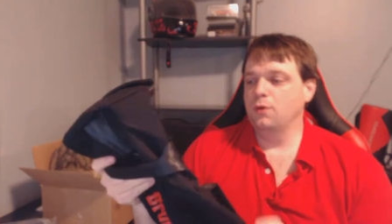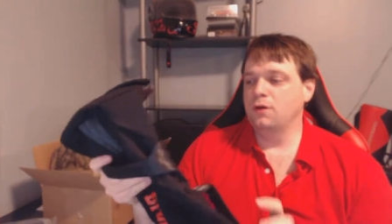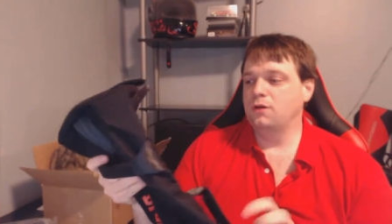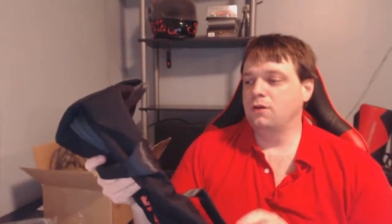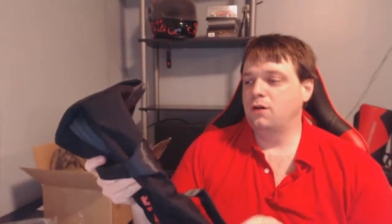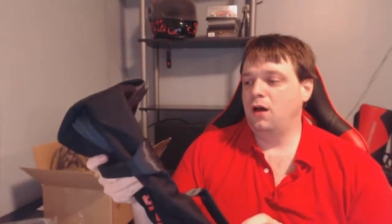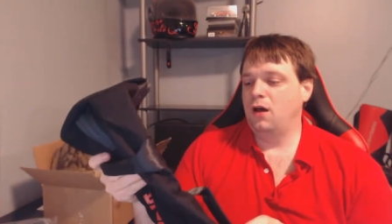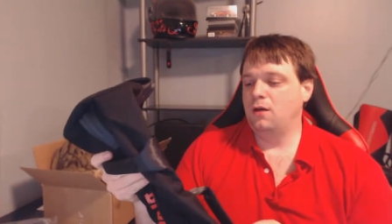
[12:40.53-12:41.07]

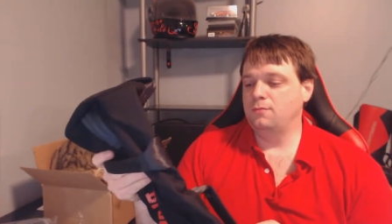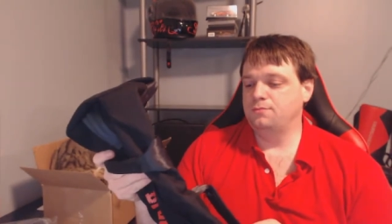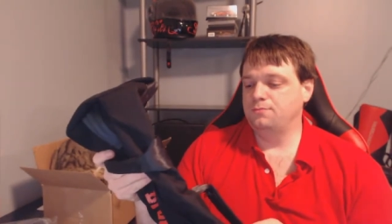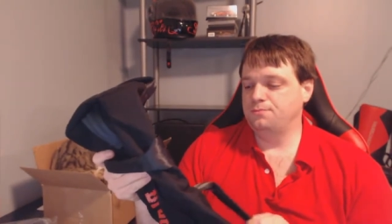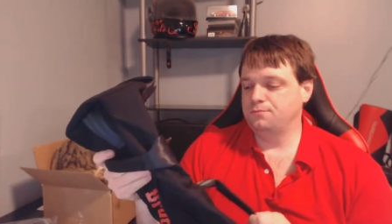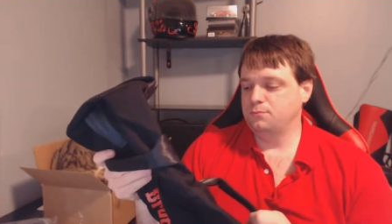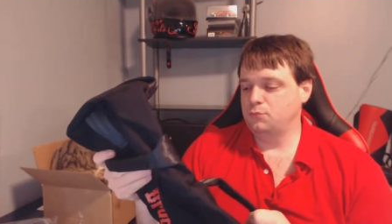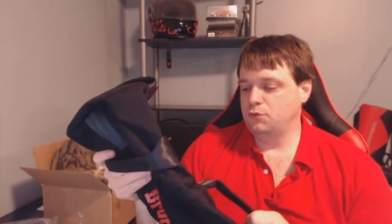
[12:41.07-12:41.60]

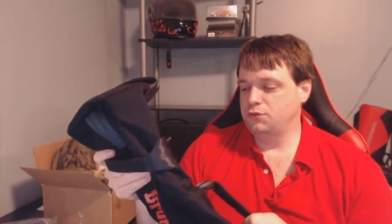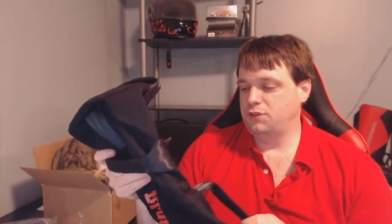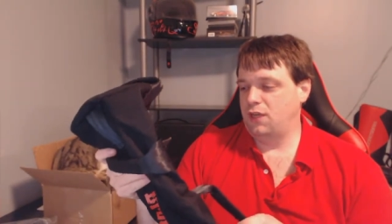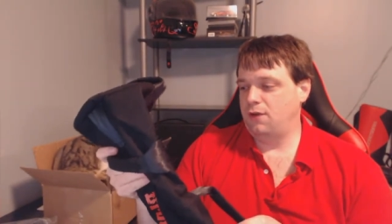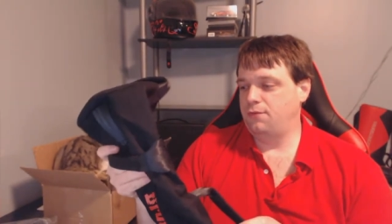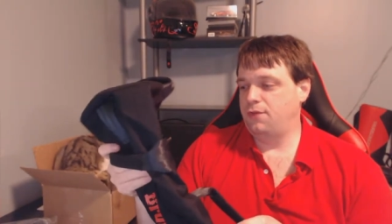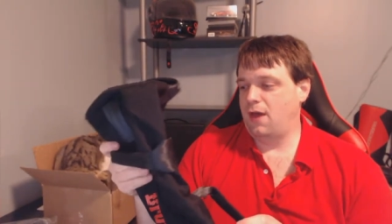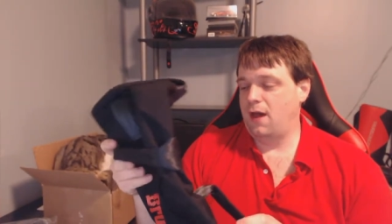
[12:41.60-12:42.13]
we'll
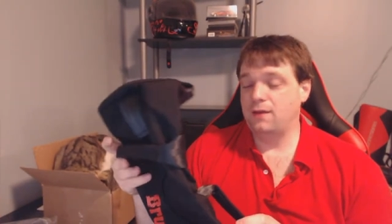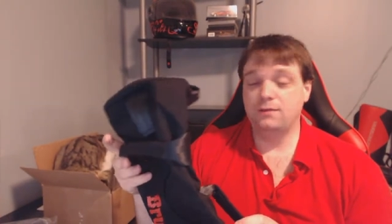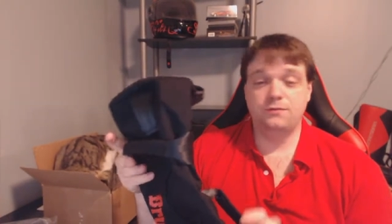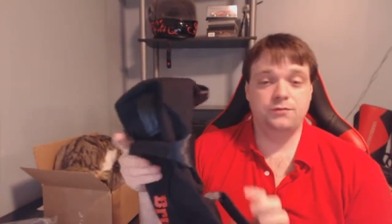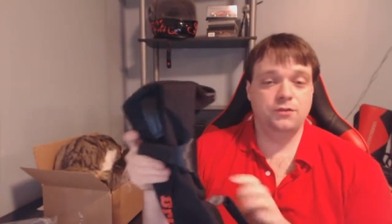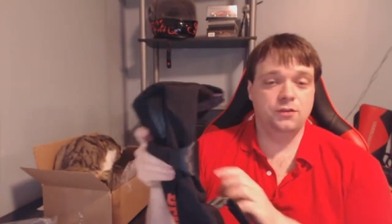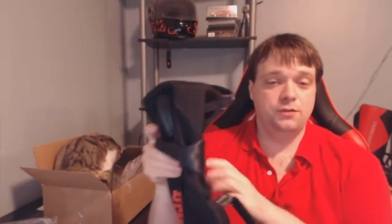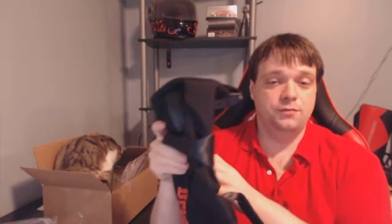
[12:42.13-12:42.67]
save
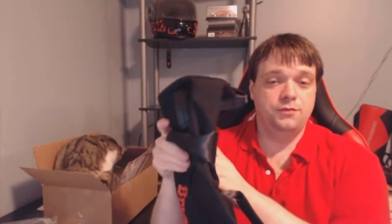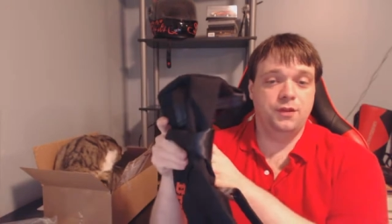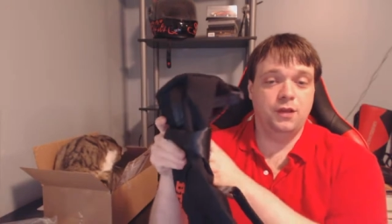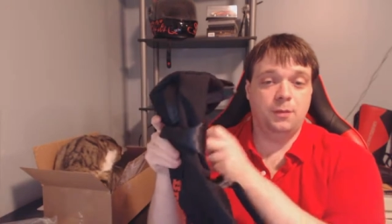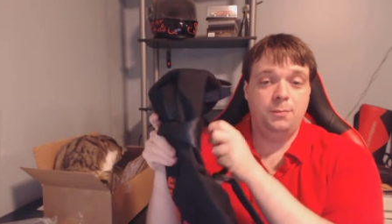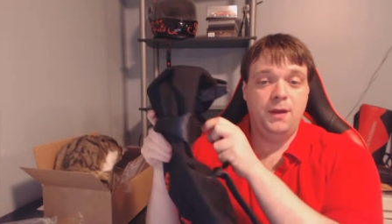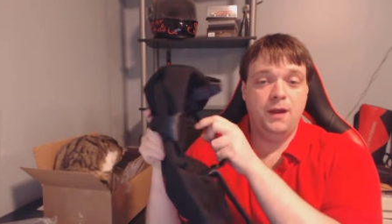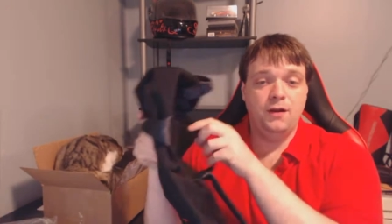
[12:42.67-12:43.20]
that for
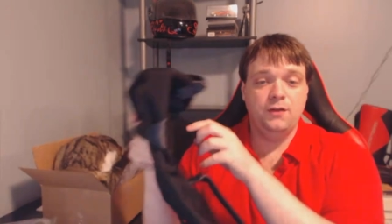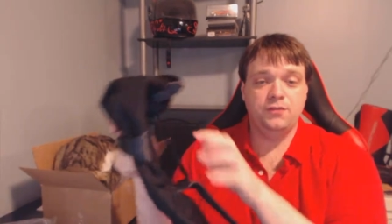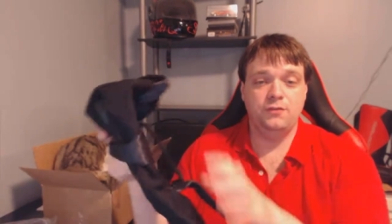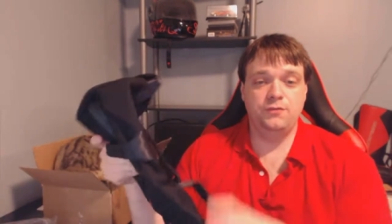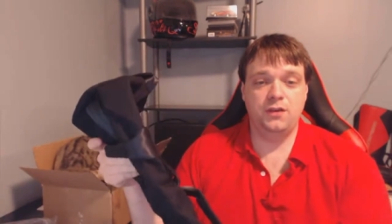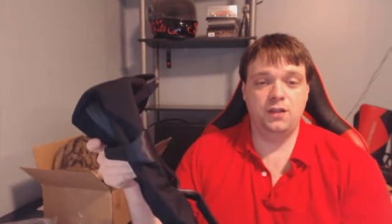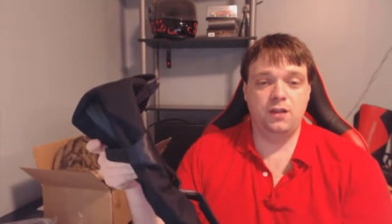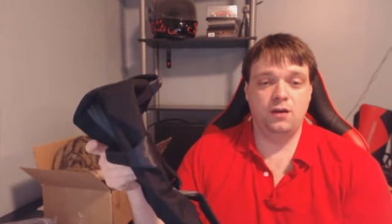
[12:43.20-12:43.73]
the
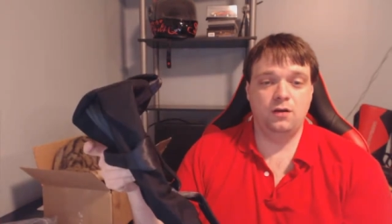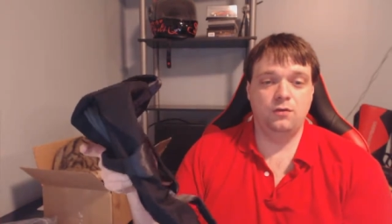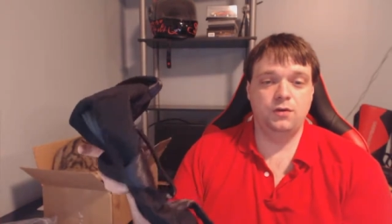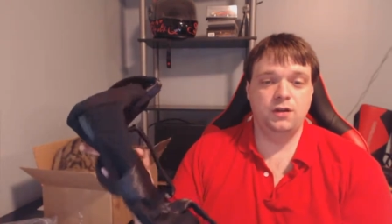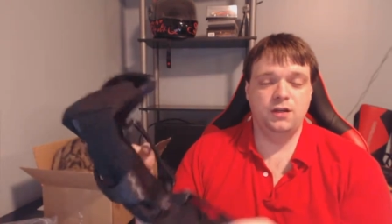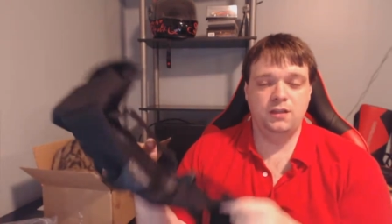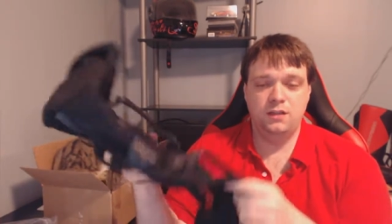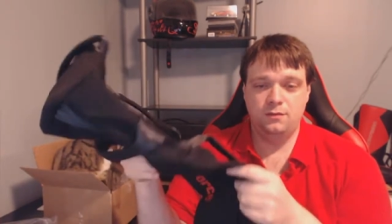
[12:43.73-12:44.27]
comparison video.